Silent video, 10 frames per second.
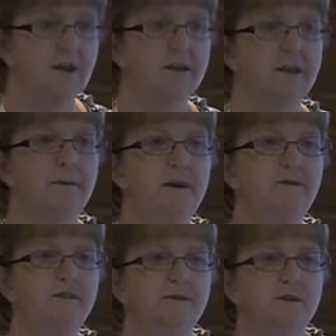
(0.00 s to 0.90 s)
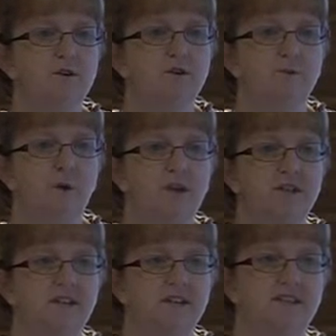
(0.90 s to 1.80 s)
Now, the benefits of a nurse working
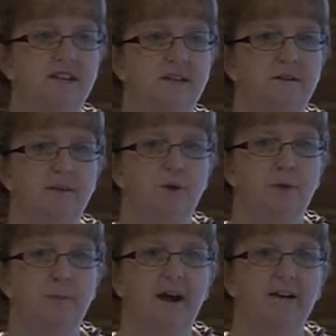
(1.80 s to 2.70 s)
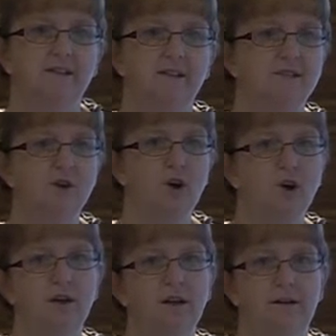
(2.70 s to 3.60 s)
to the extent of his or her practice is not
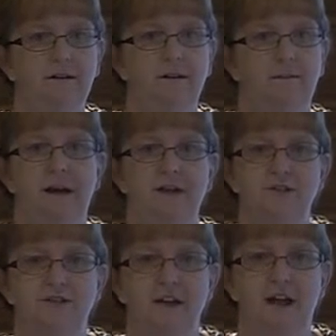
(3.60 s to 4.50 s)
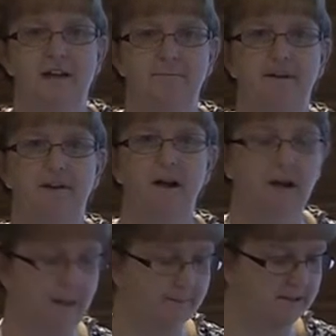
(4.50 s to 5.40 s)
only that the patients are going to have better
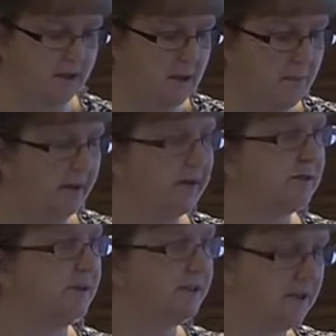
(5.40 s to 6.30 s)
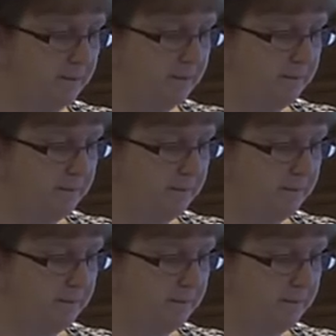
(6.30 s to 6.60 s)
outcomes, but it's also that